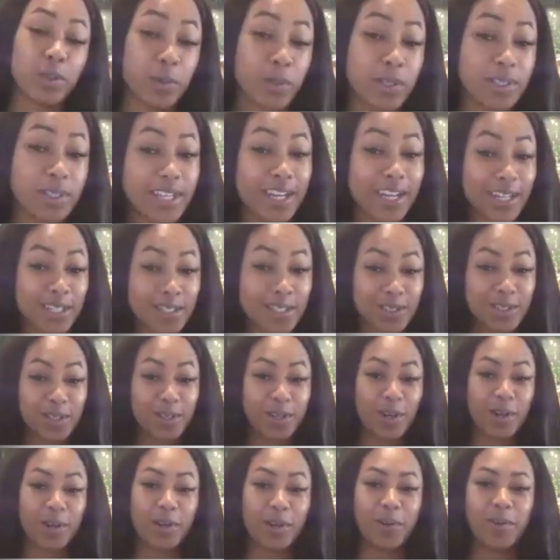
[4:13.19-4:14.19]
we're dying to
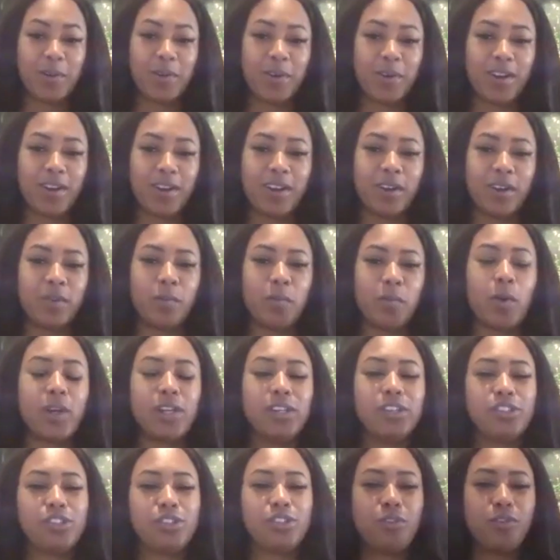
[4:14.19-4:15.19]
know,
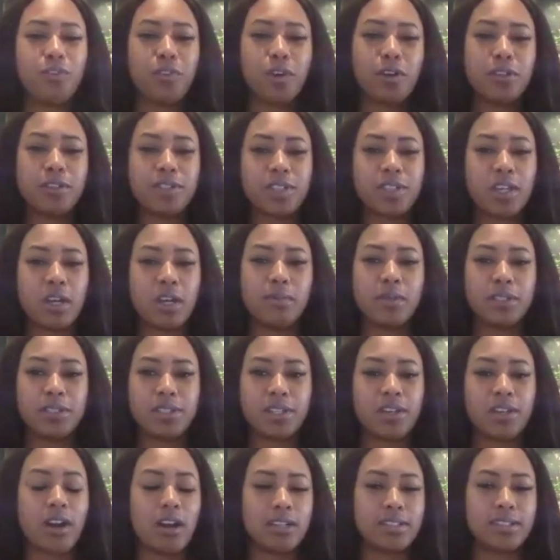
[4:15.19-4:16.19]
when did you first come
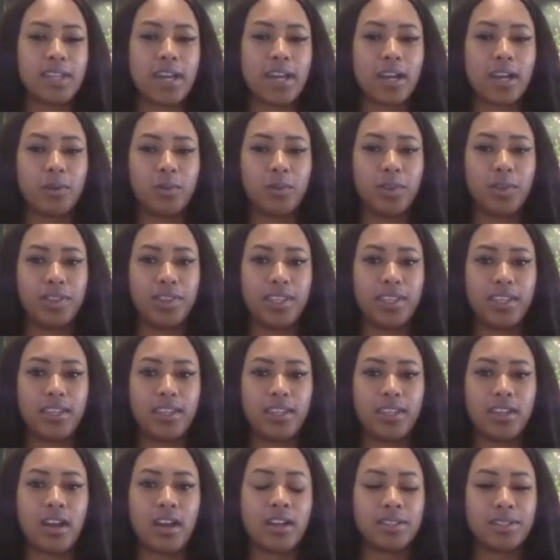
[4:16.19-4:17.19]
into contact with
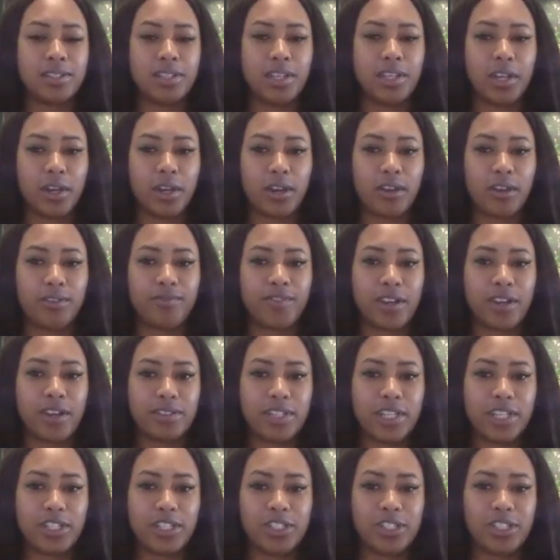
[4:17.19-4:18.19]
the Auntie Karen
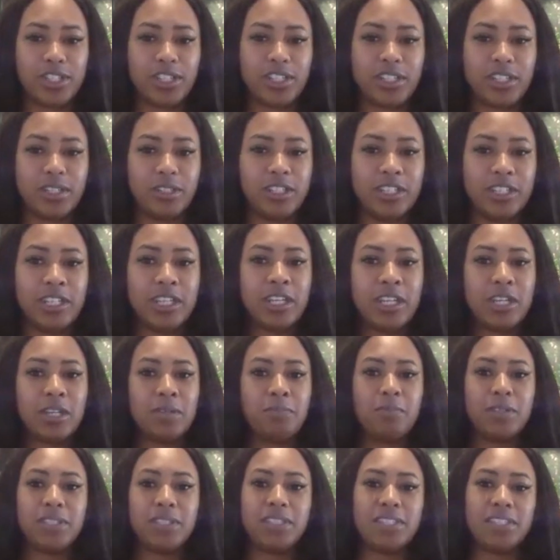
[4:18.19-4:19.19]
Foundation and
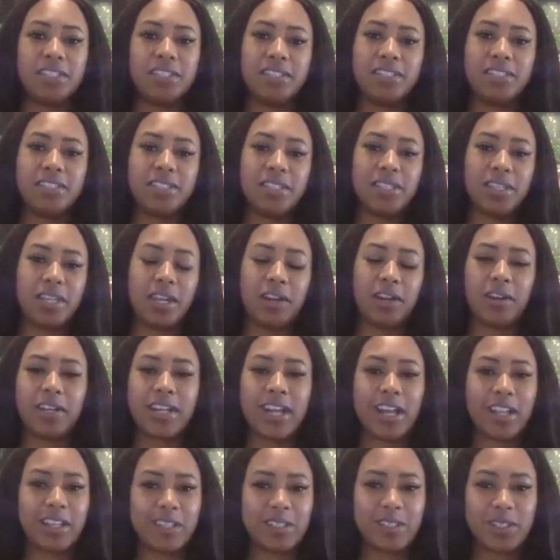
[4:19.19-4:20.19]
Mrs.
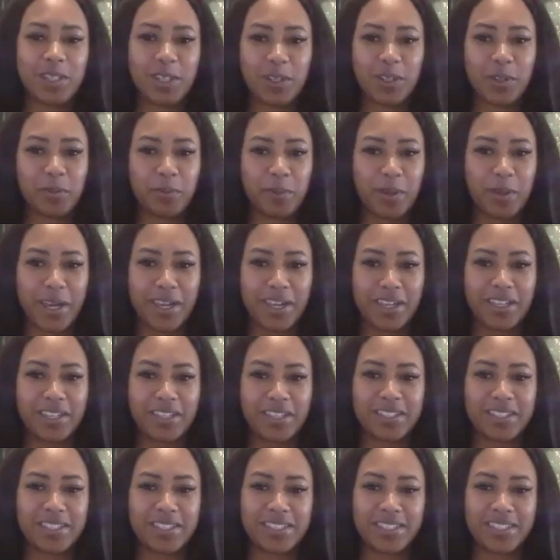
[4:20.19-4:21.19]
Karen Alexander
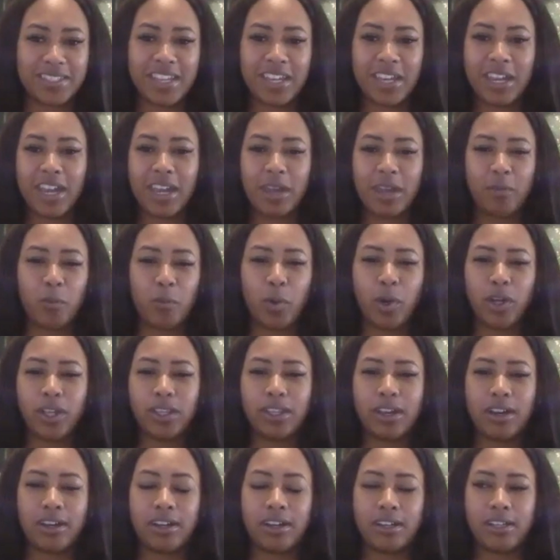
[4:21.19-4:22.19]
Banks, and what
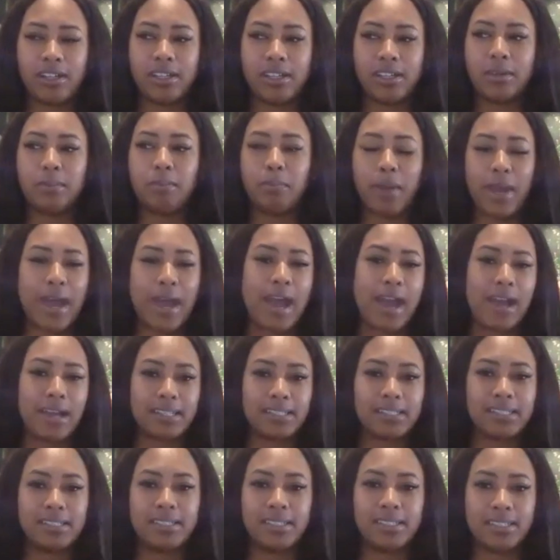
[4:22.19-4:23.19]

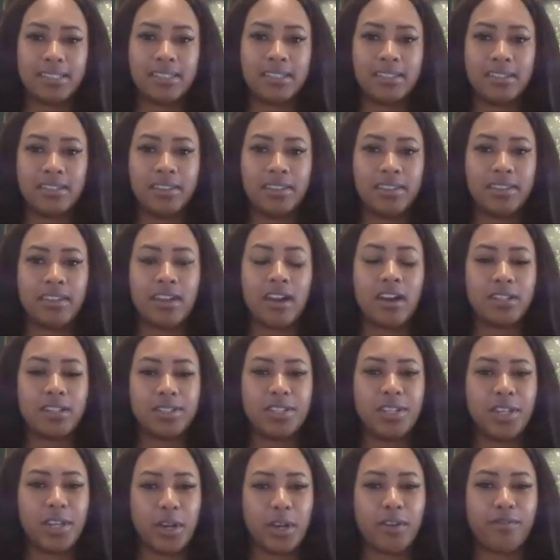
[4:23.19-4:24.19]
impact did the
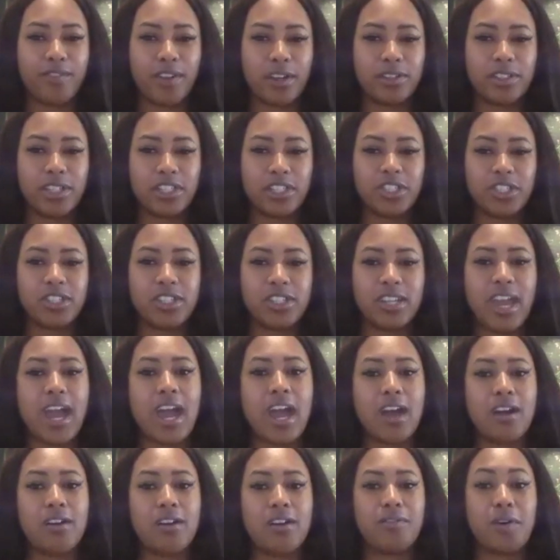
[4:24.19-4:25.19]
Auntie Karen Foundation
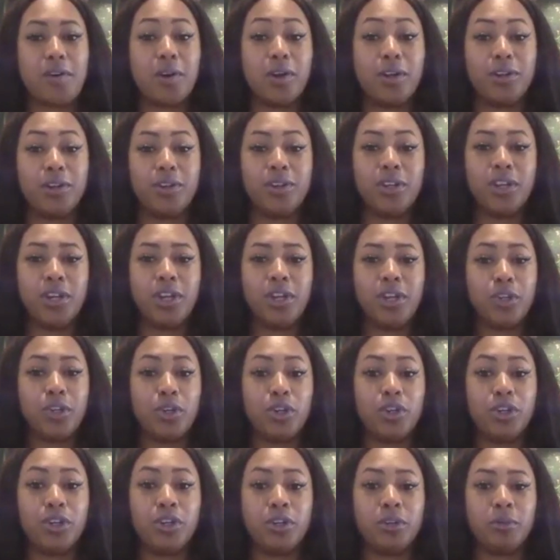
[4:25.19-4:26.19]
have on
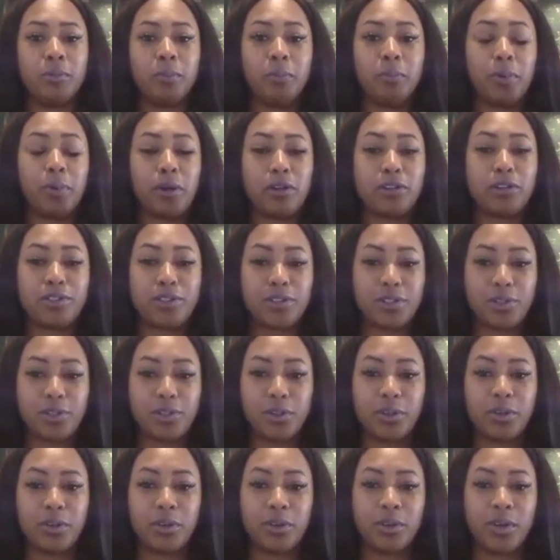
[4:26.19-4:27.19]
your
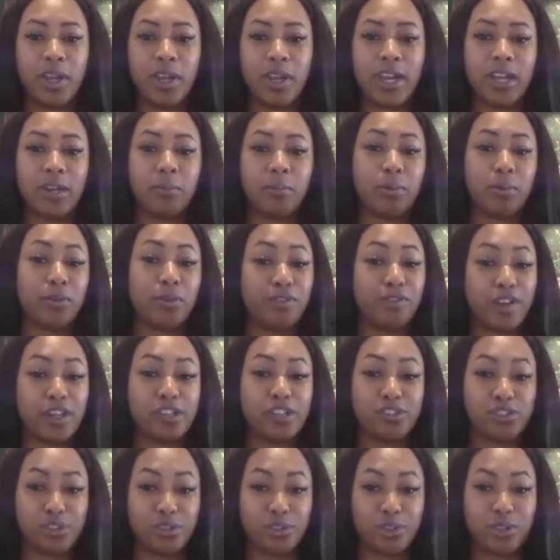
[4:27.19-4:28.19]
personal and
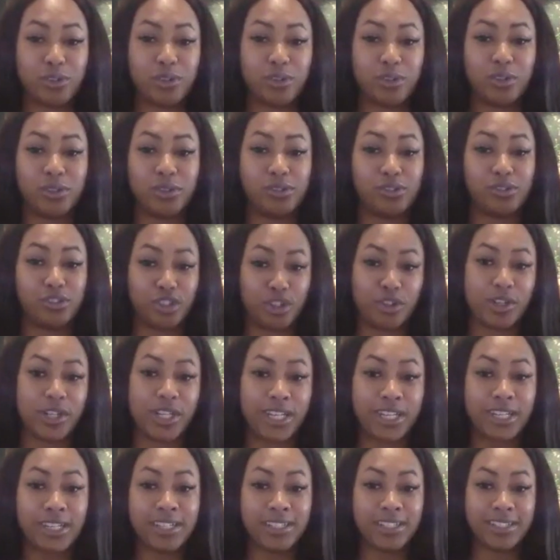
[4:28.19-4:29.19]
professional
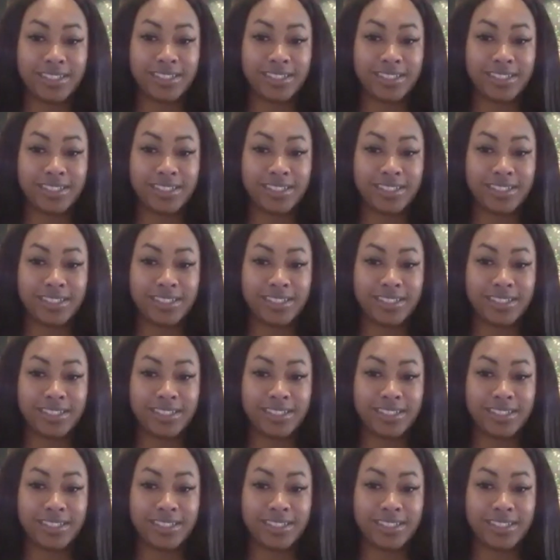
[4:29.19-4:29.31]
journey?